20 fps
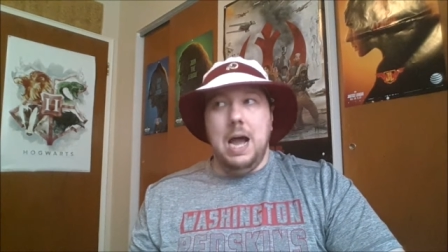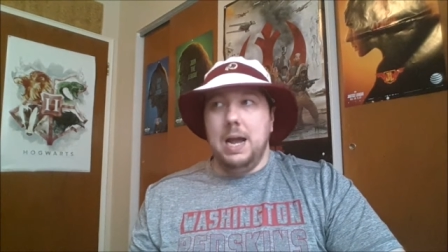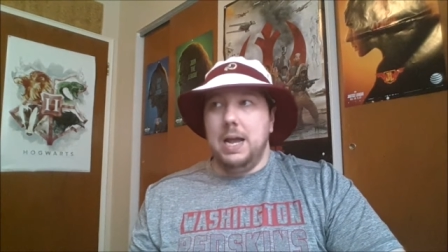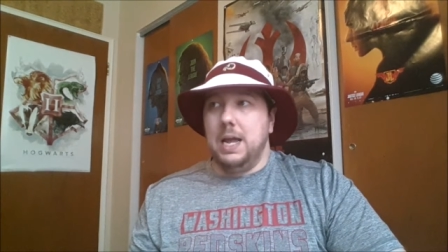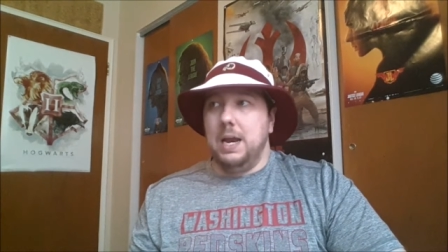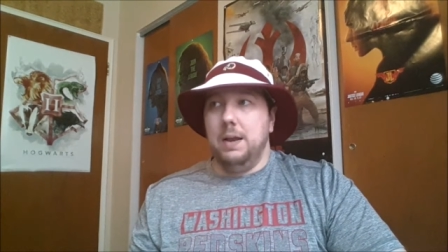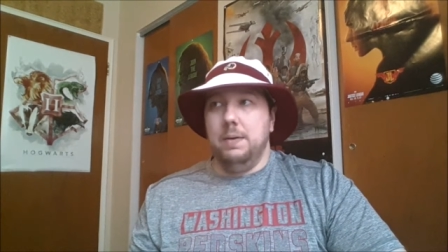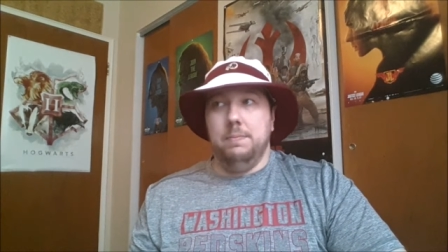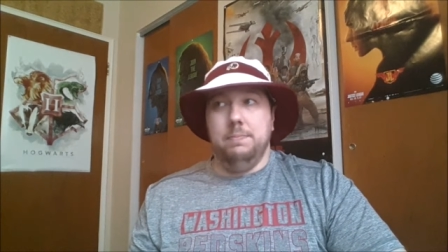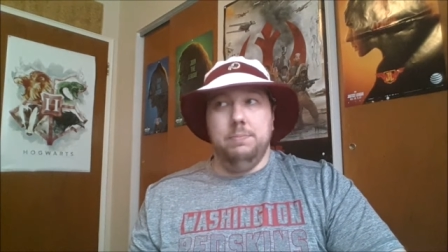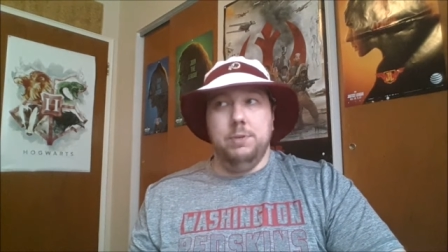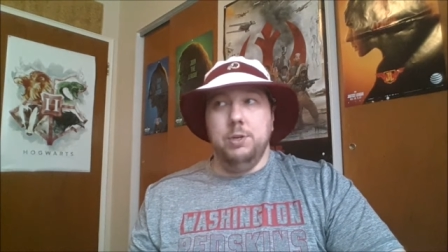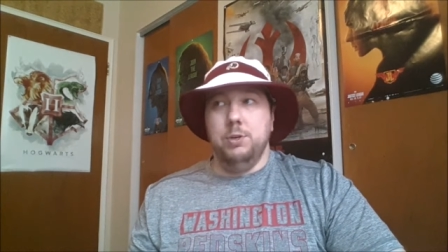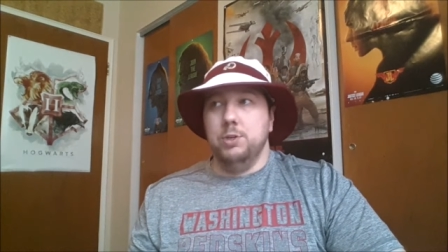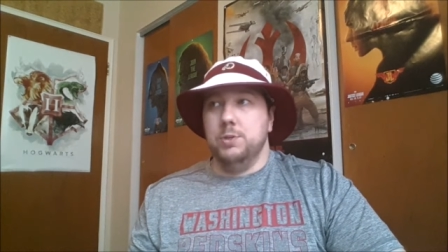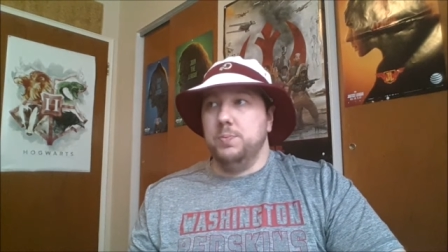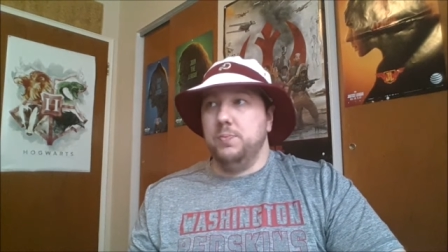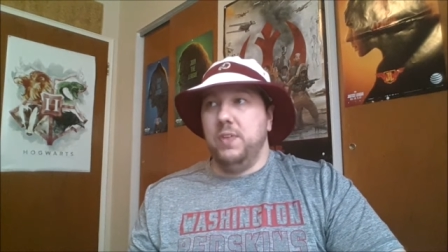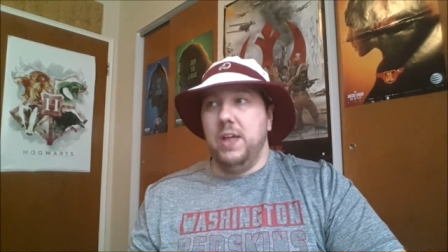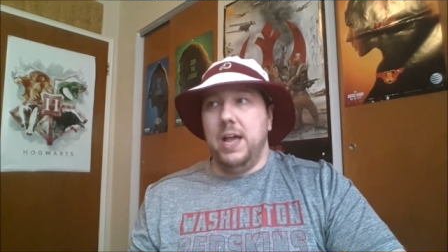I got a
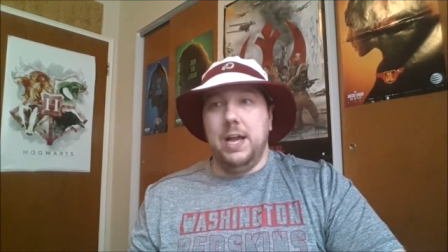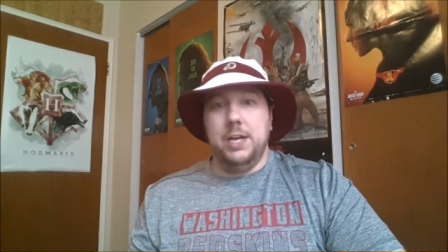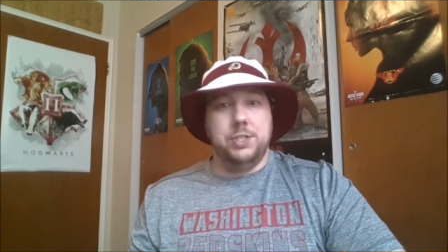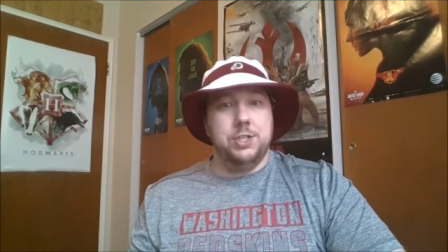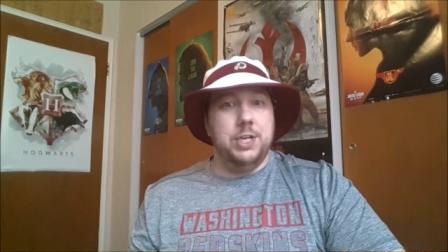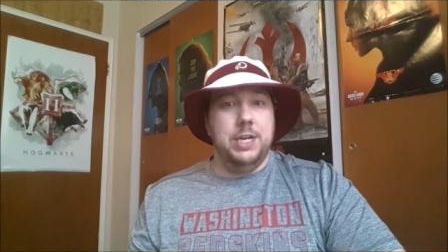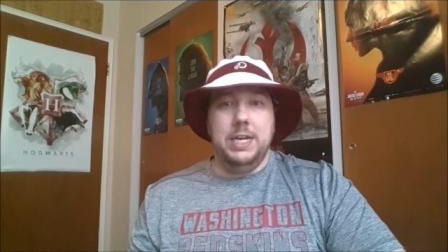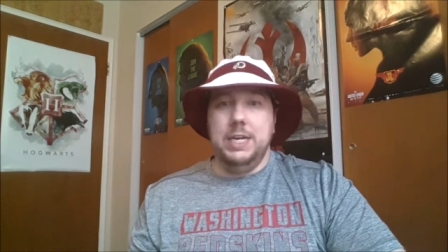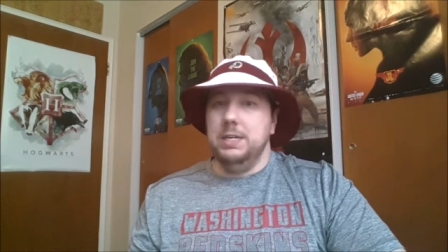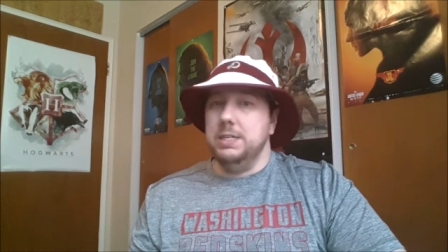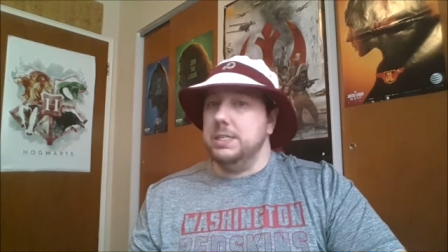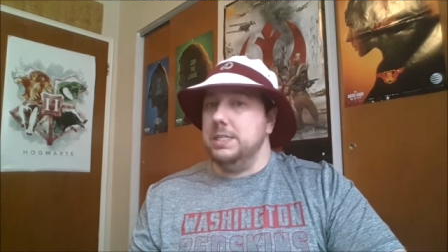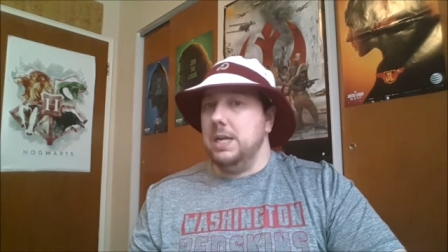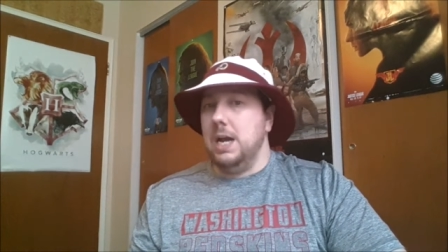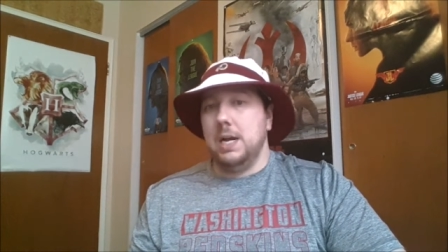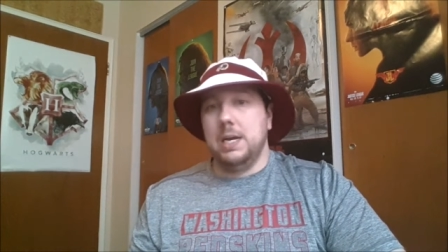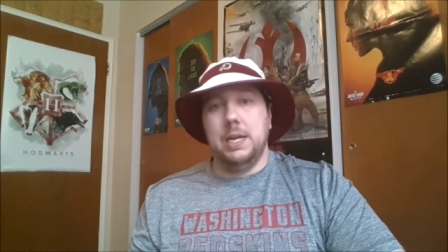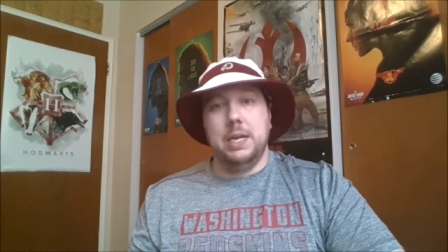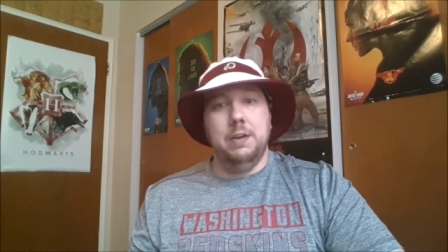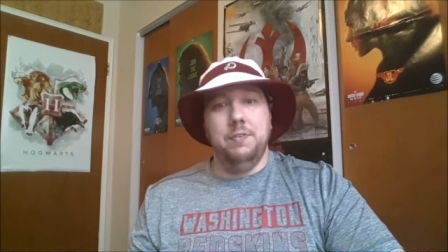news flash. He is
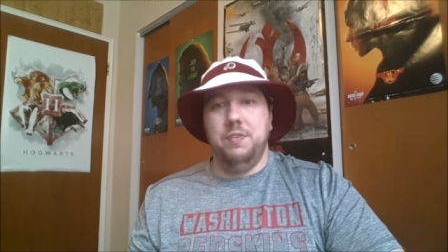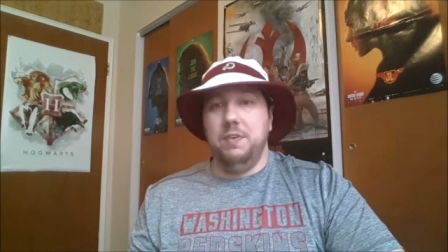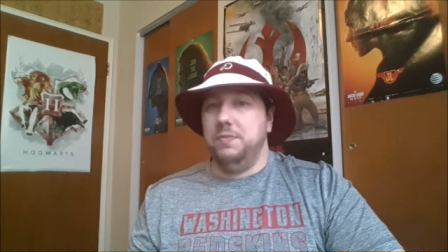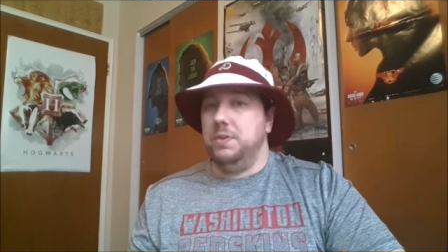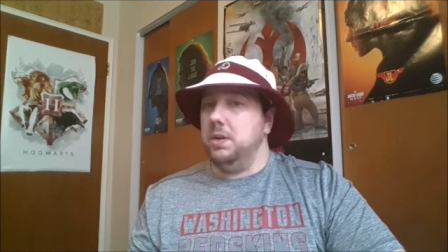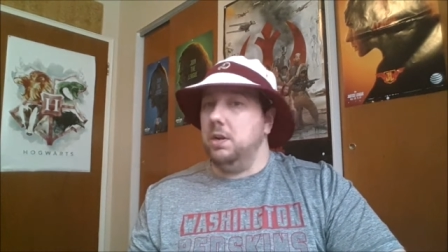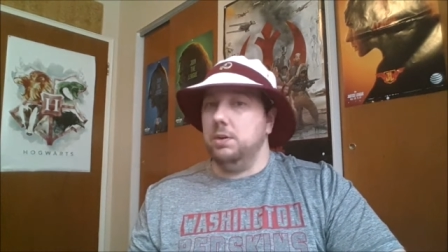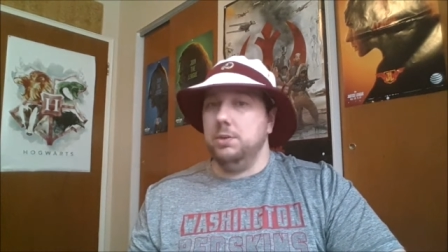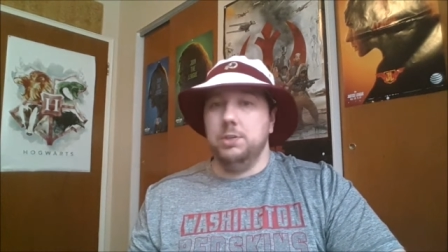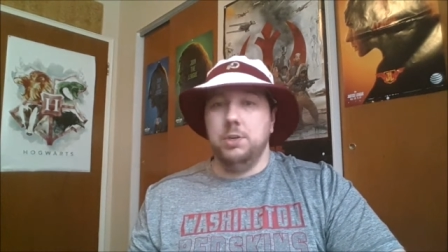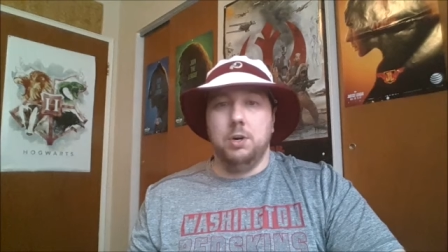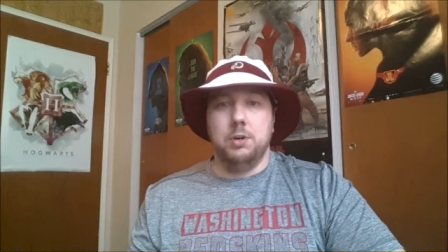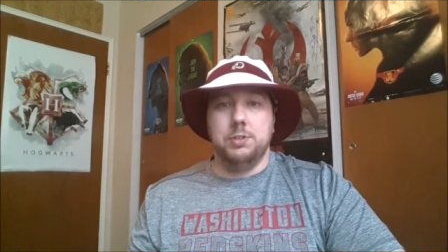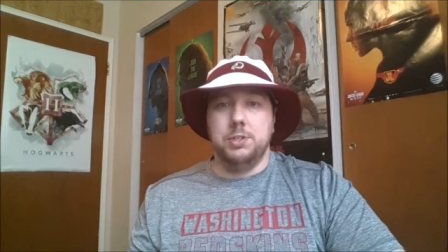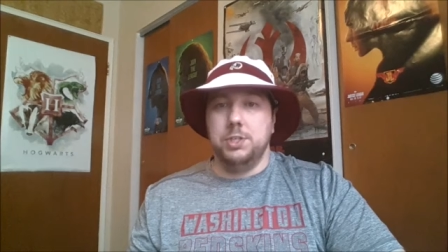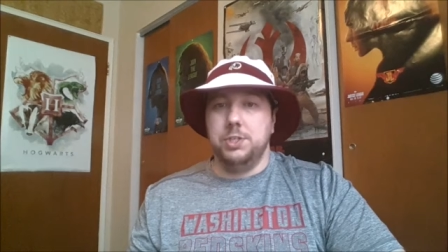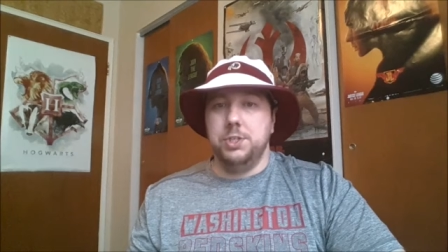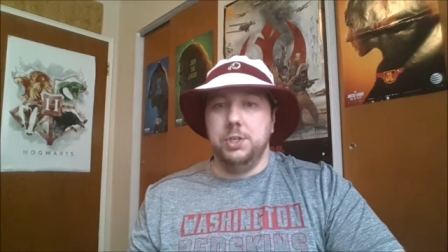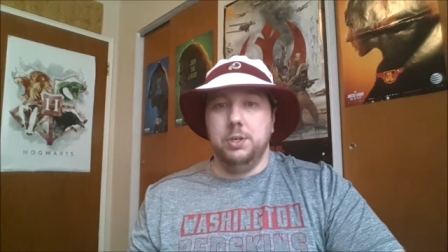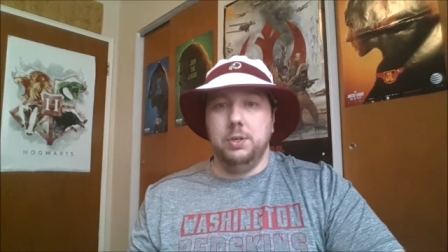not going to get 1,500
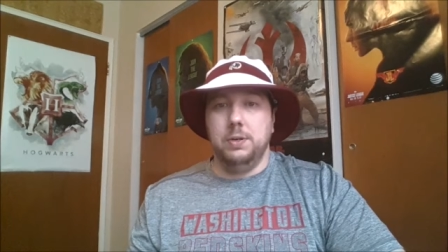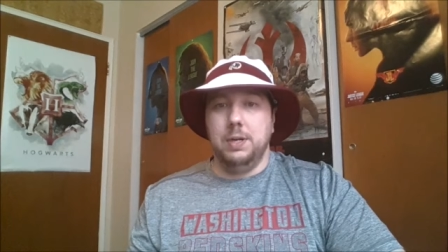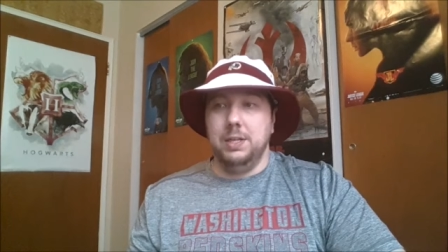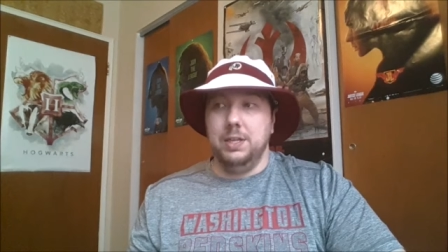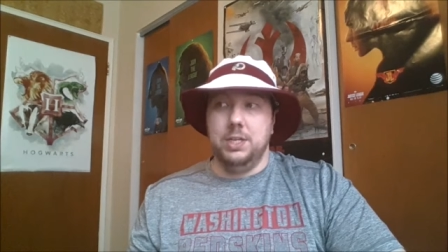yards this year